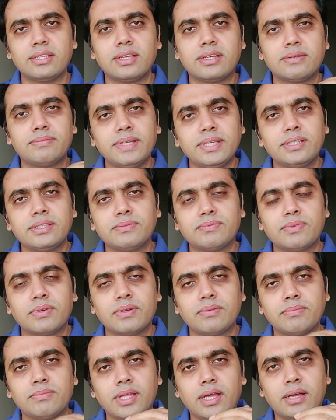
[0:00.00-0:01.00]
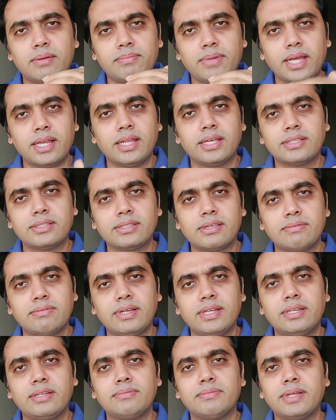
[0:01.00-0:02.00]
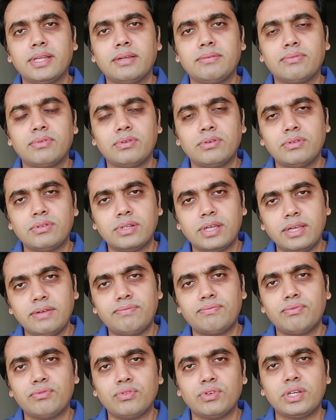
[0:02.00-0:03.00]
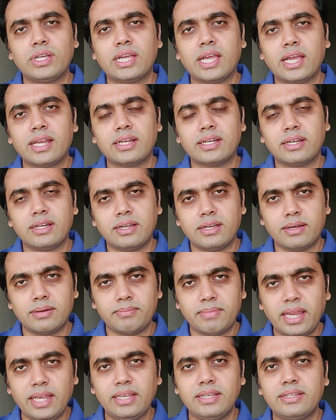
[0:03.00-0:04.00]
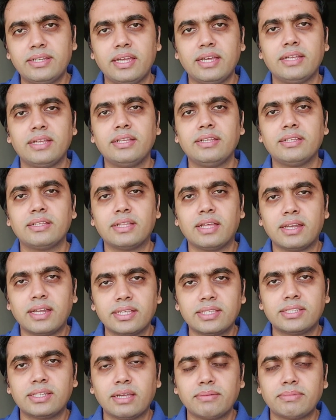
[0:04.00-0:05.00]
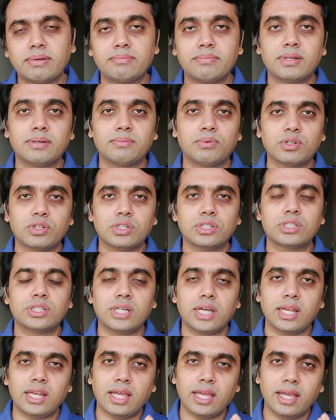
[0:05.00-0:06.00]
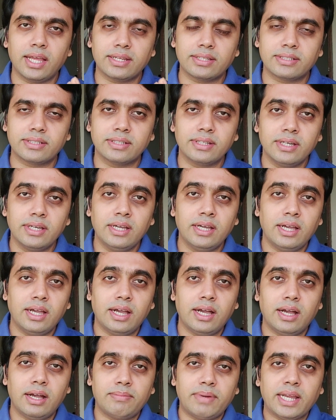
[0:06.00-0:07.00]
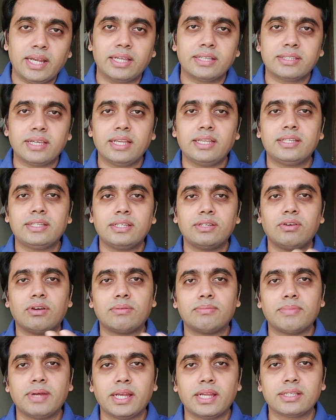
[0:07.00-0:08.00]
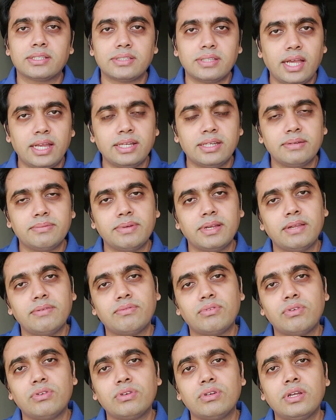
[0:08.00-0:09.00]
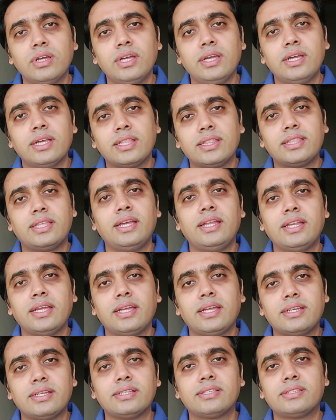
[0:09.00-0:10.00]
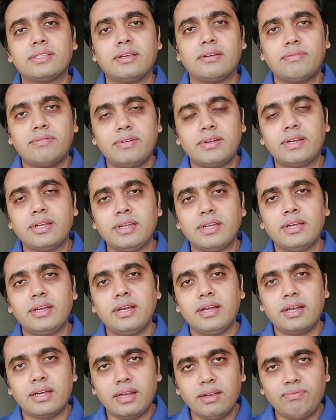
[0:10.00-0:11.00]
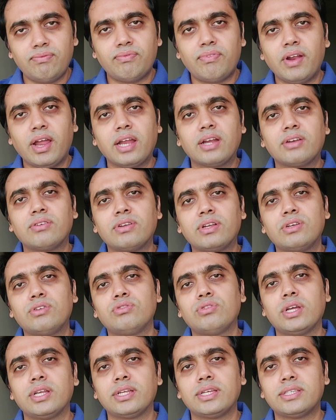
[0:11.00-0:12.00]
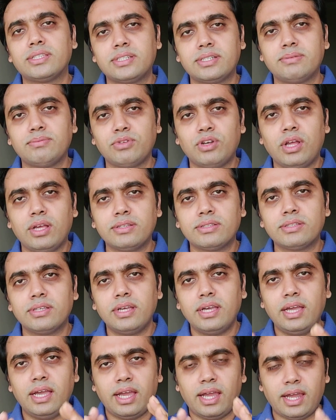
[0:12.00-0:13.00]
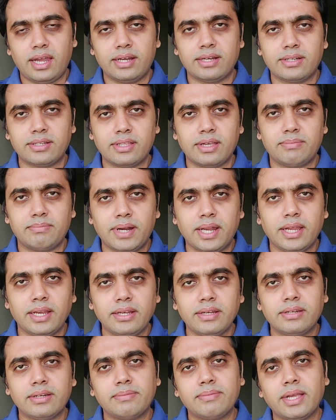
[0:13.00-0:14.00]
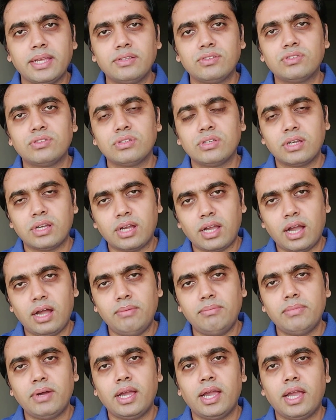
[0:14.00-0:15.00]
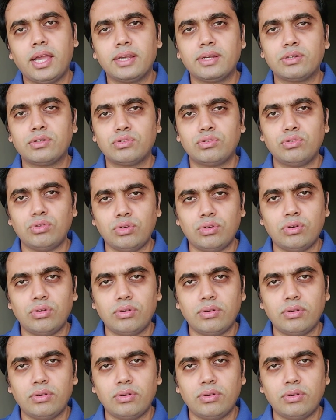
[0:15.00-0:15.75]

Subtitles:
that means from the minus 70 millivolt, if we can maintain the resting membrane potential at minus 80 or minus 90 millivolt, then it is very refractory to any stimulus and the brain remains calm and cool.